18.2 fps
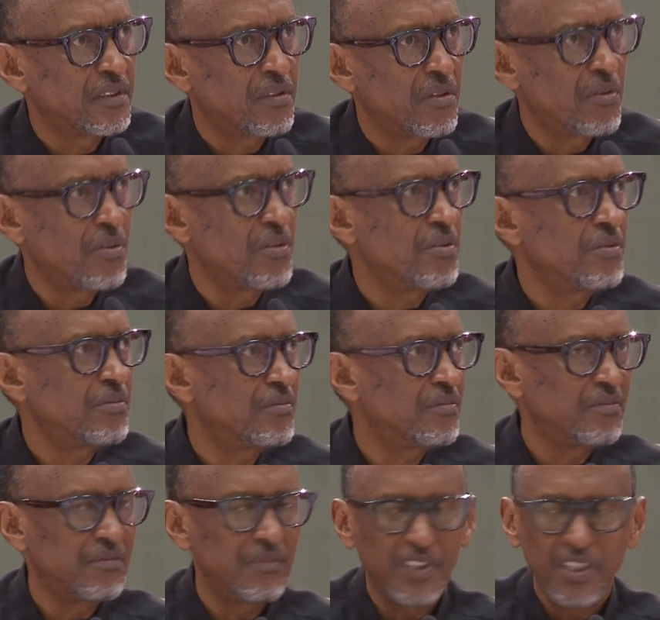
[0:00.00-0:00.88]
or
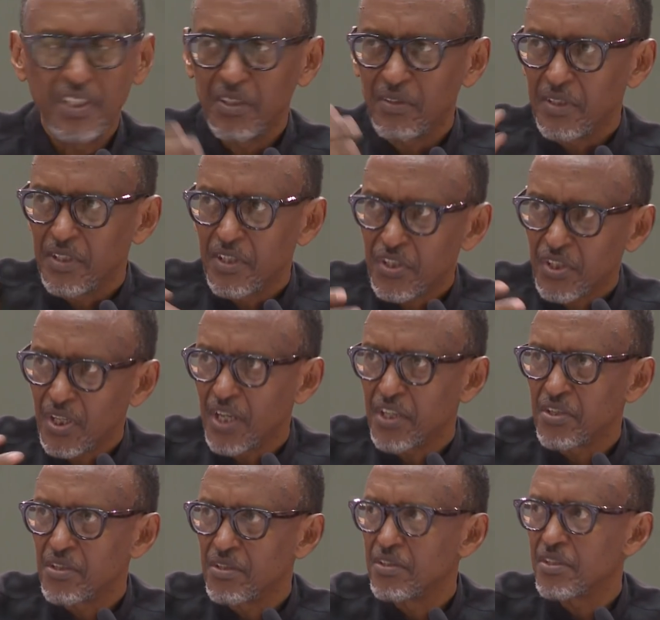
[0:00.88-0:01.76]
in your
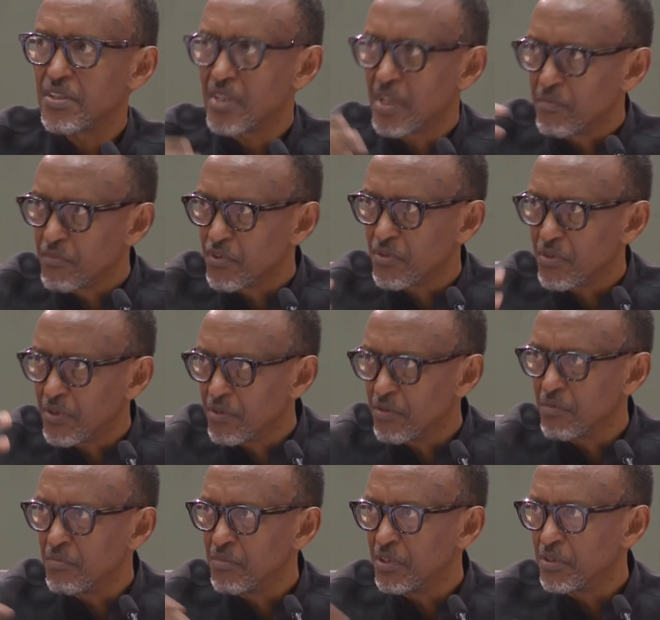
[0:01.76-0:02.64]
discussions, I'm sure
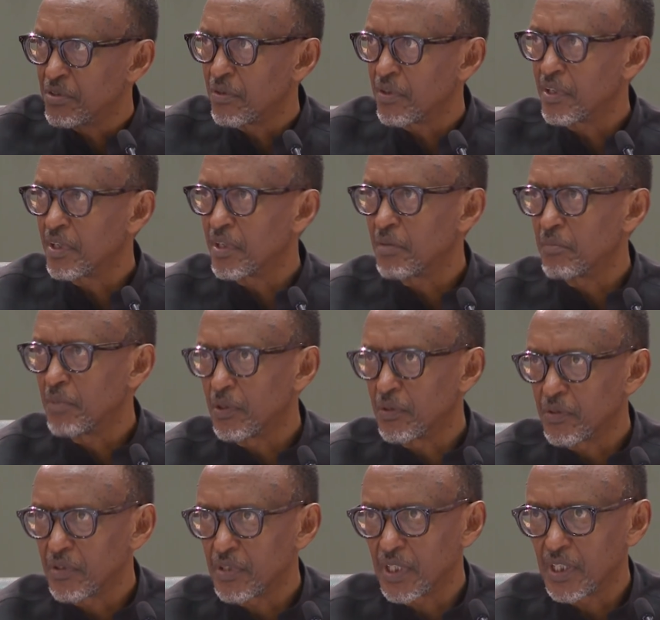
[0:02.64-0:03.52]
you'll be talking
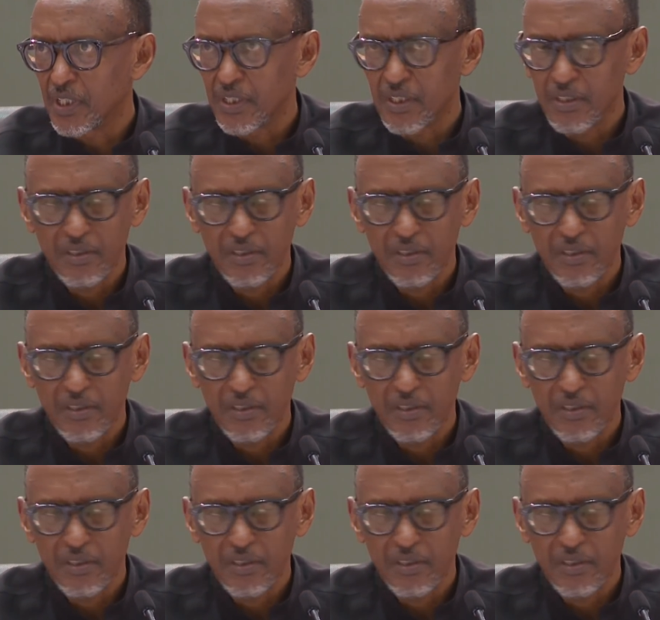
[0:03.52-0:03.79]
about that.